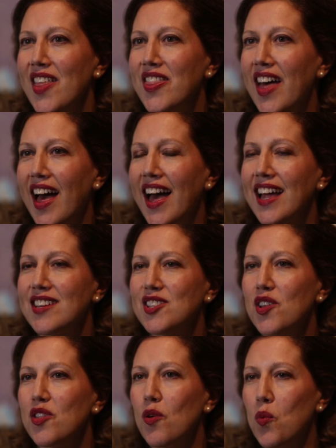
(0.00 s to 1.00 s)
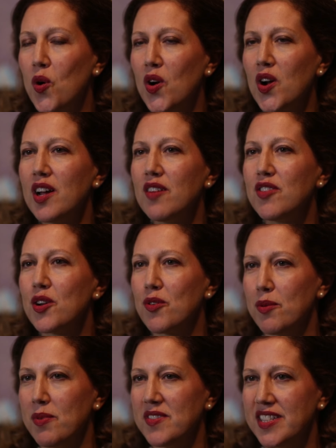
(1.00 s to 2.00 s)
that the work of the
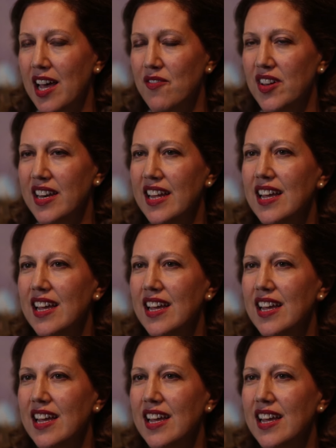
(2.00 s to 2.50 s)
Group of Seven,